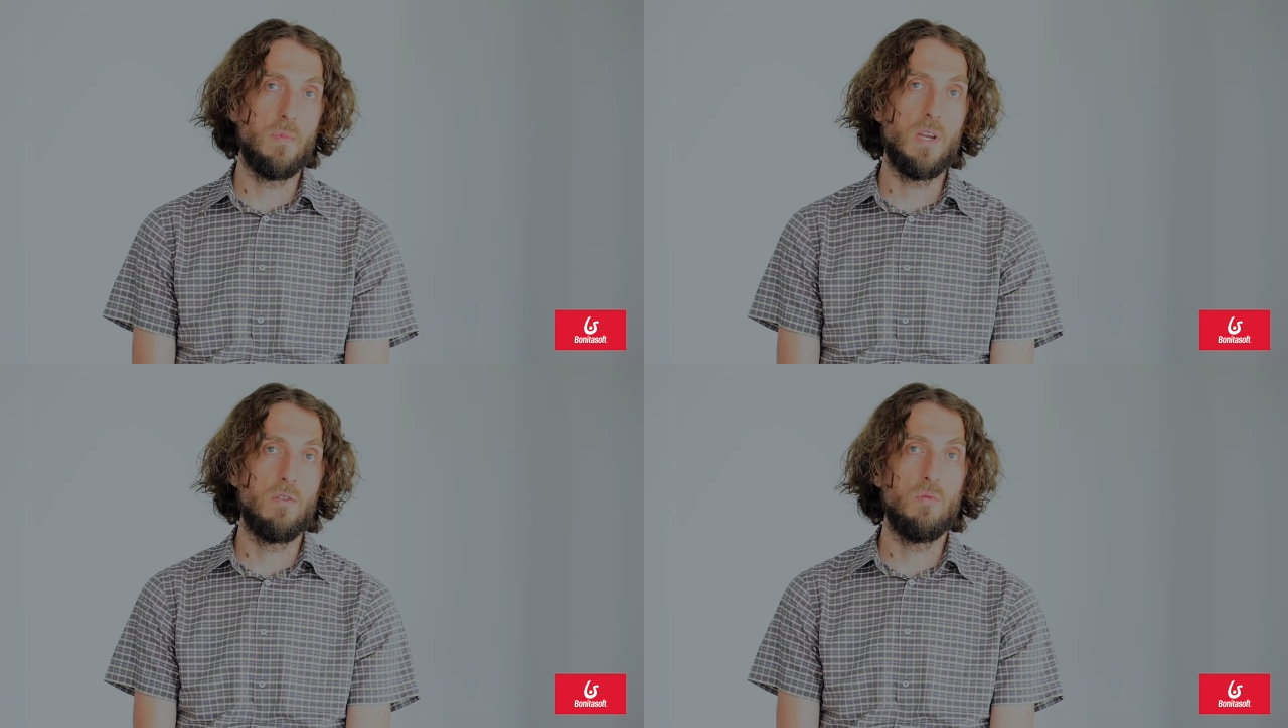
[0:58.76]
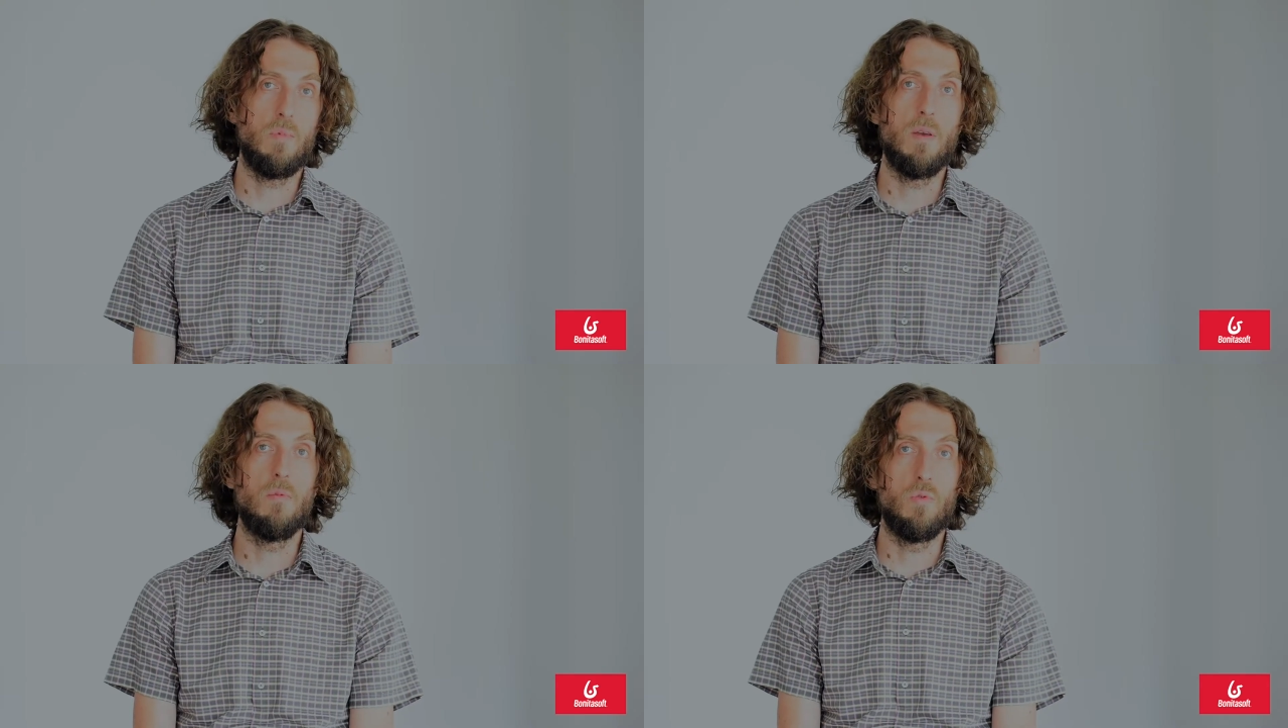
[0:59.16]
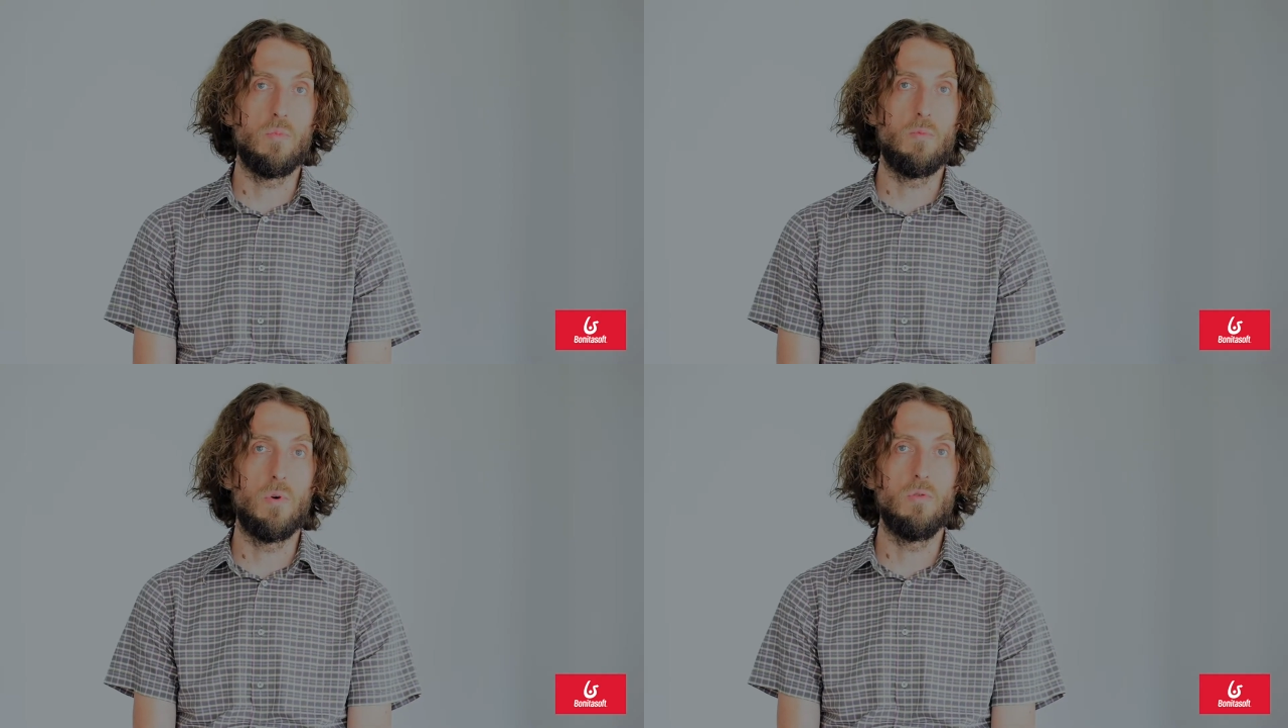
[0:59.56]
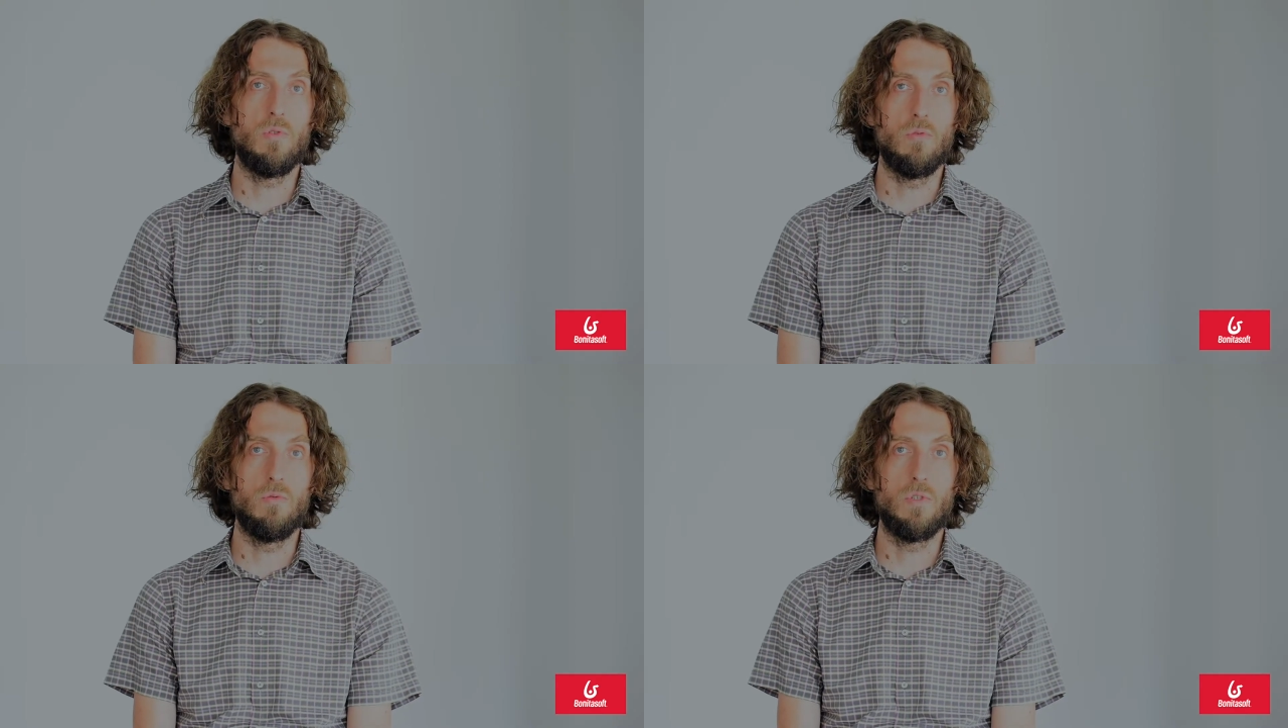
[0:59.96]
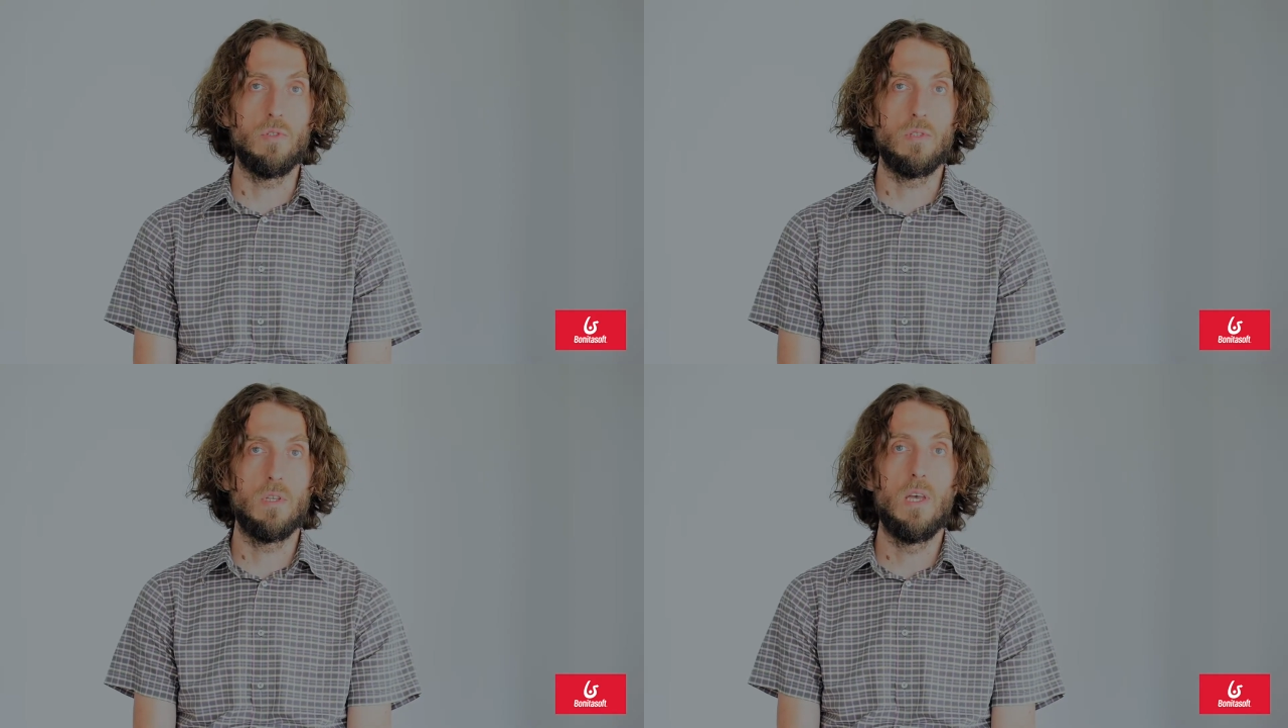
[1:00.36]
from there to be able to propose
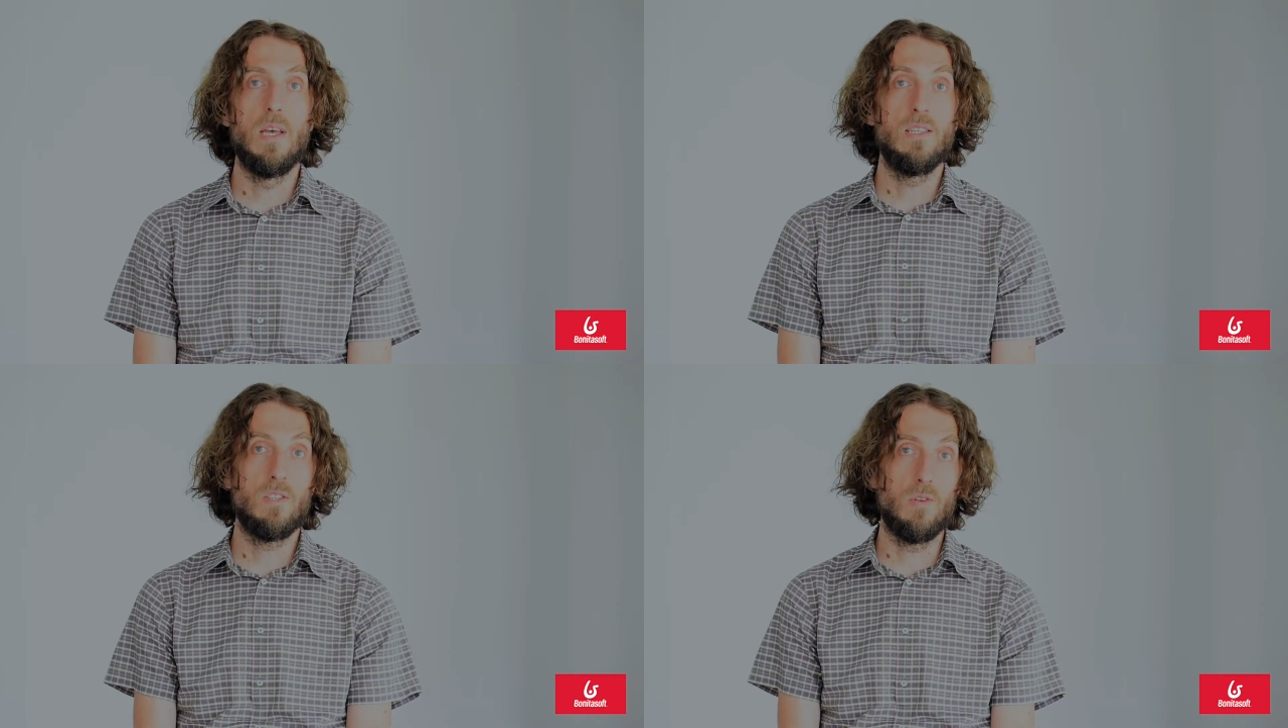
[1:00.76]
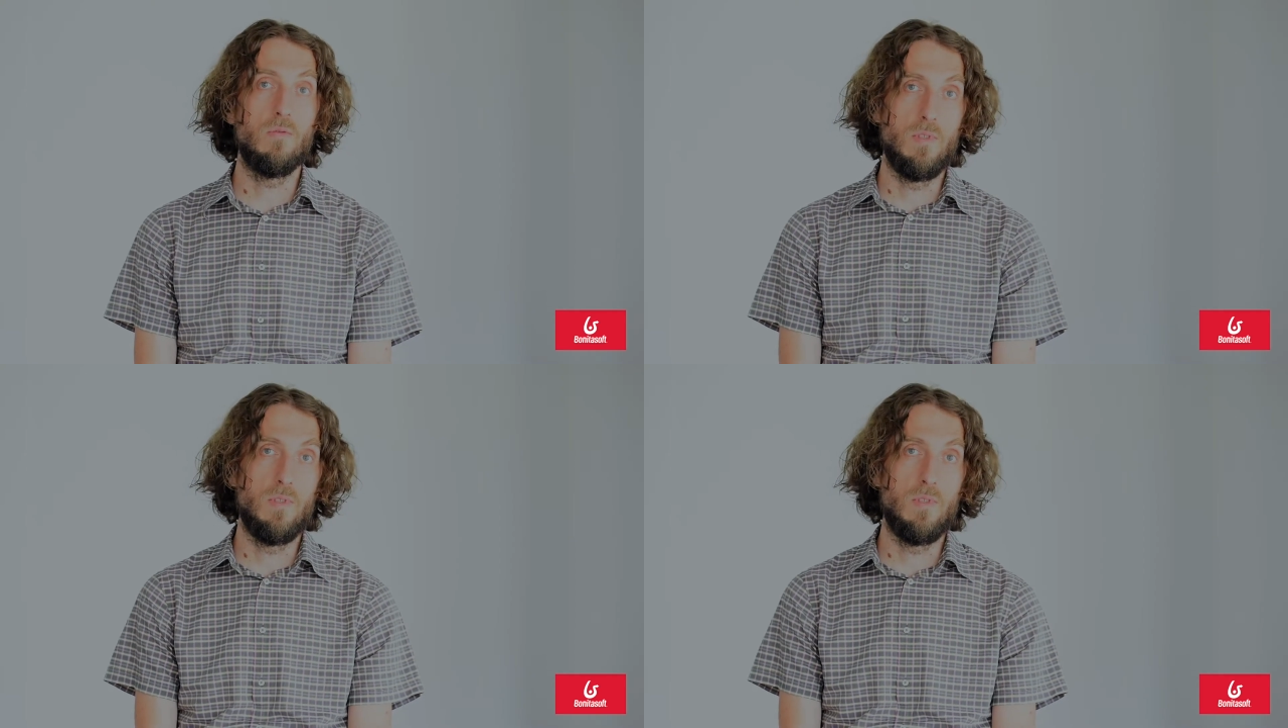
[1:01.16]
solutions. So